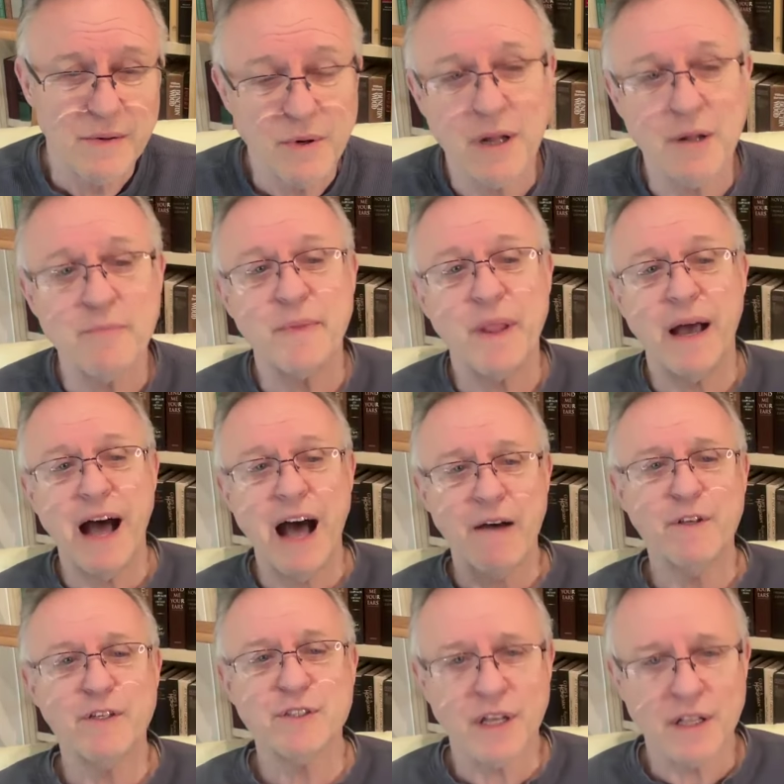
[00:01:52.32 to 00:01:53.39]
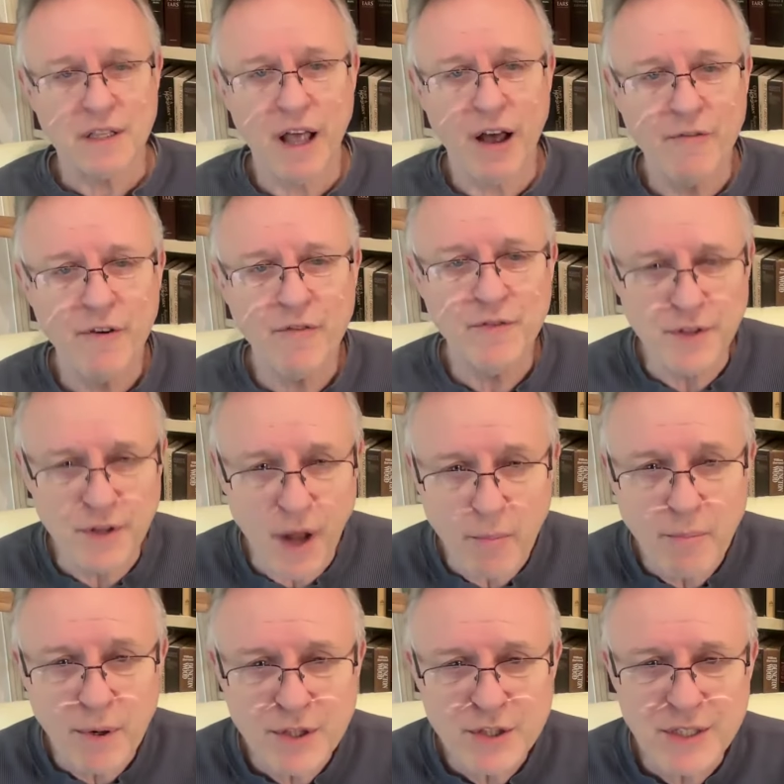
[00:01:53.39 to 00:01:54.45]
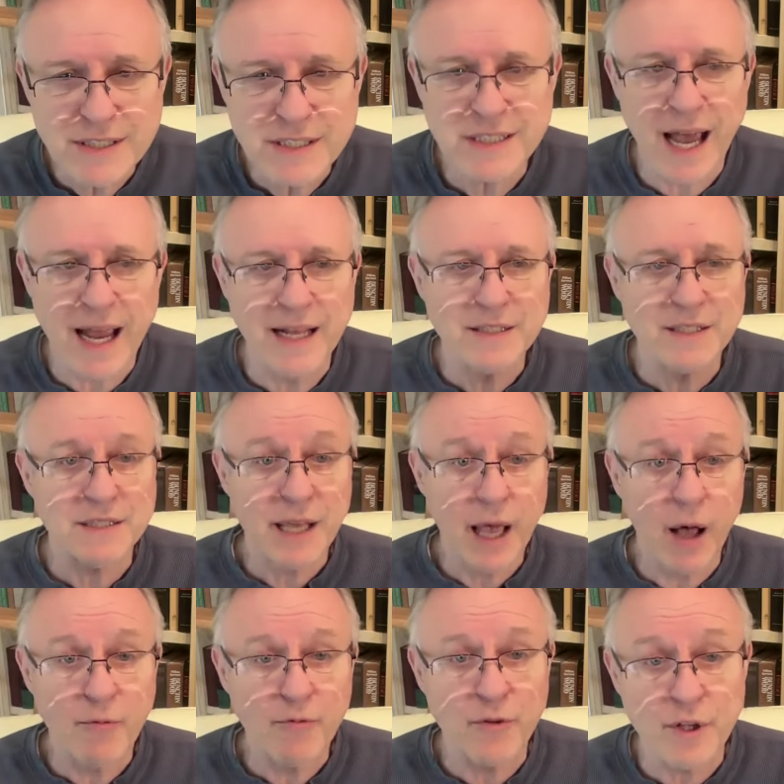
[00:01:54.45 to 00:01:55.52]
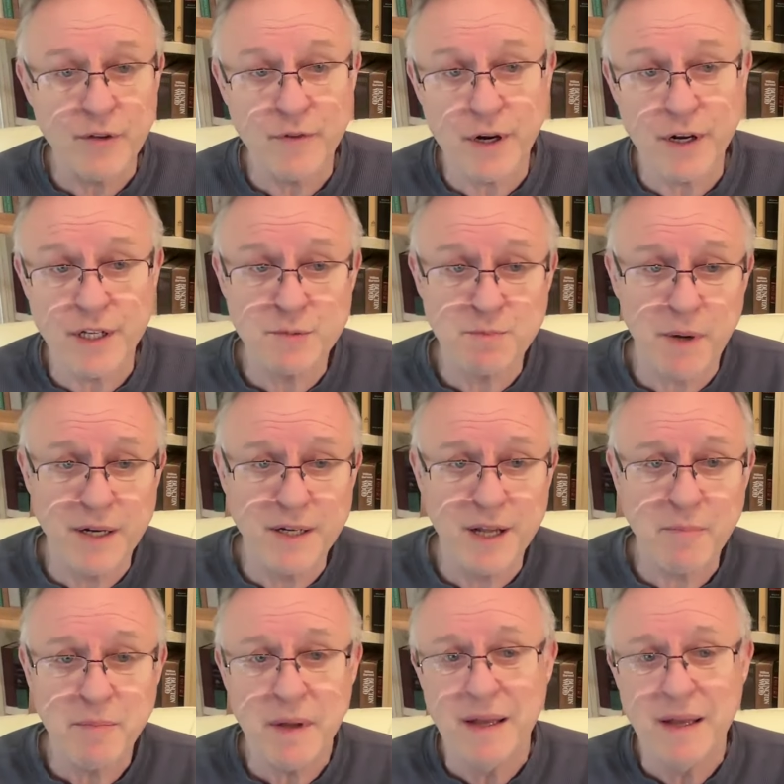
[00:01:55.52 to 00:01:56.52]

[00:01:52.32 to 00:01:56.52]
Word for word: Well, obviously, a love of numbers and science is helpful if you're going to spend